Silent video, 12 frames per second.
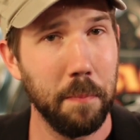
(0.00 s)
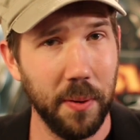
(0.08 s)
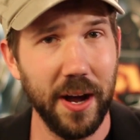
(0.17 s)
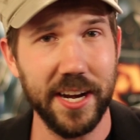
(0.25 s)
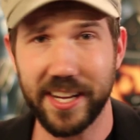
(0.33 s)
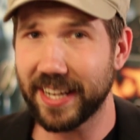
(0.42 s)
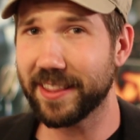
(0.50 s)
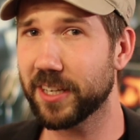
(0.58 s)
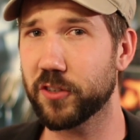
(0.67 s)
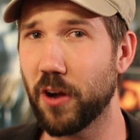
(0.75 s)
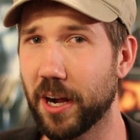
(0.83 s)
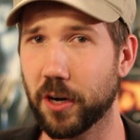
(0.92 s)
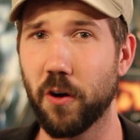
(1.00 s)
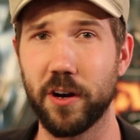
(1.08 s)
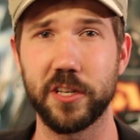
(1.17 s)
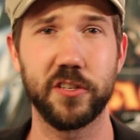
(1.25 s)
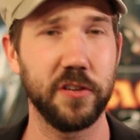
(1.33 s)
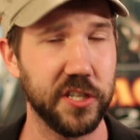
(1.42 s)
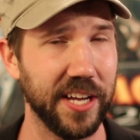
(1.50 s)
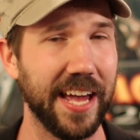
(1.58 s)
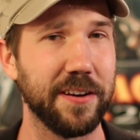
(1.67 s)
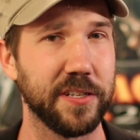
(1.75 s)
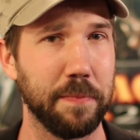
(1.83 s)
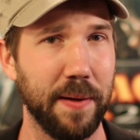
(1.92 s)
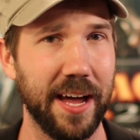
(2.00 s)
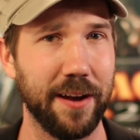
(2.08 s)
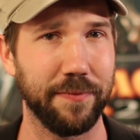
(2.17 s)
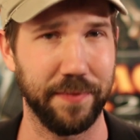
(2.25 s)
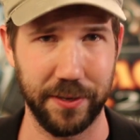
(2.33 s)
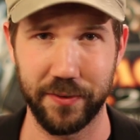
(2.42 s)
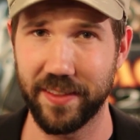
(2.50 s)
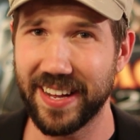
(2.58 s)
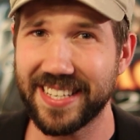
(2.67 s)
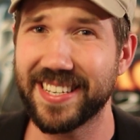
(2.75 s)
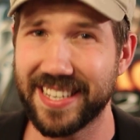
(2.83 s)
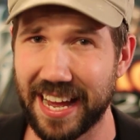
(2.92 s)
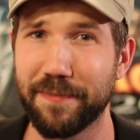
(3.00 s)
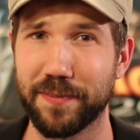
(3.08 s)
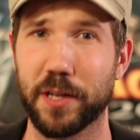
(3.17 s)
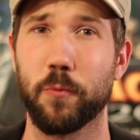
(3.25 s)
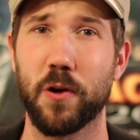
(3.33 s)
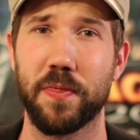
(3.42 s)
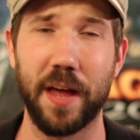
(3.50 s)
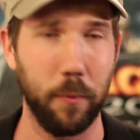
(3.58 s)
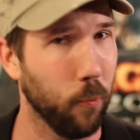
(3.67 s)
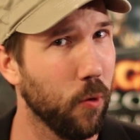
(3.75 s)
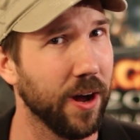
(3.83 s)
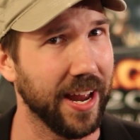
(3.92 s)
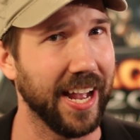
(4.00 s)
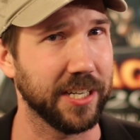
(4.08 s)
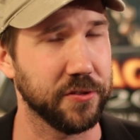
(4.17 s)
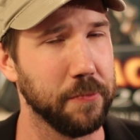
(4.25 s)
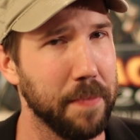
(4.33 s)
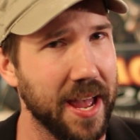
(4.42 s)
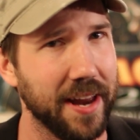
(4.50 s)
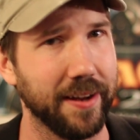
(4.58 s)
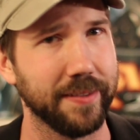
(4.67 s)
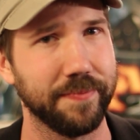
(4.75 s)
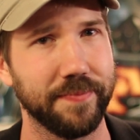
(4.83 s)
But you get to draw a card as soon as she enters the battlefield, and that's definitely worth that 1 extra mana.